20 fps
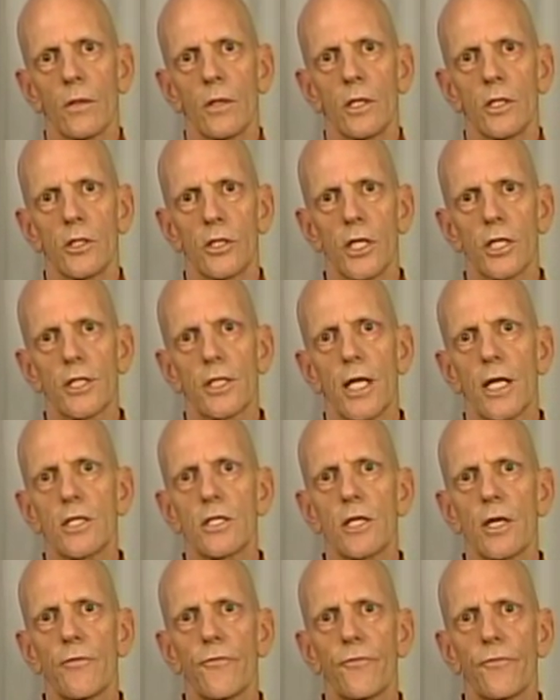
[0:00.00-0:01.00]
Just as
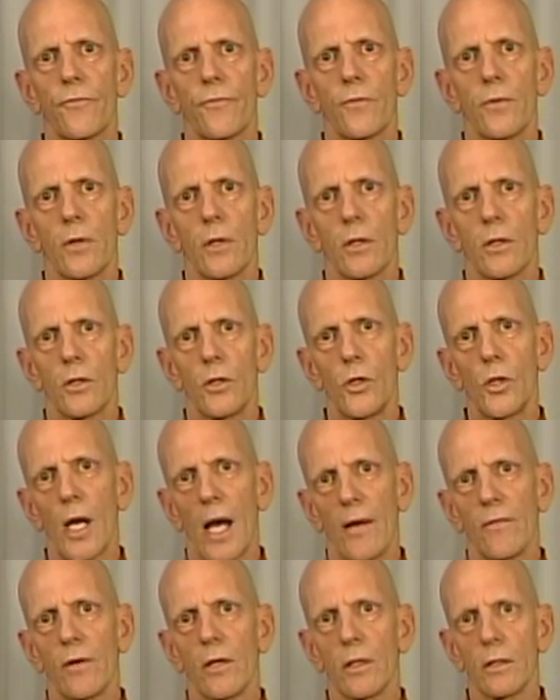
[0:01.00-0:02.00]
if you
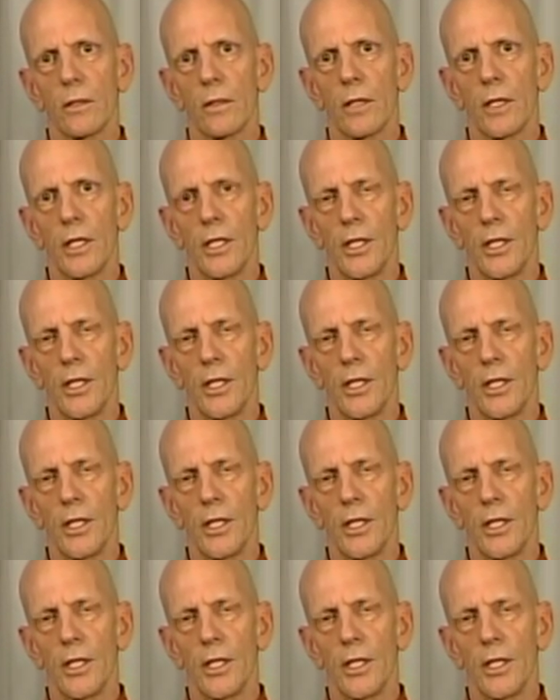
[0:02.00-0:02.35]
have an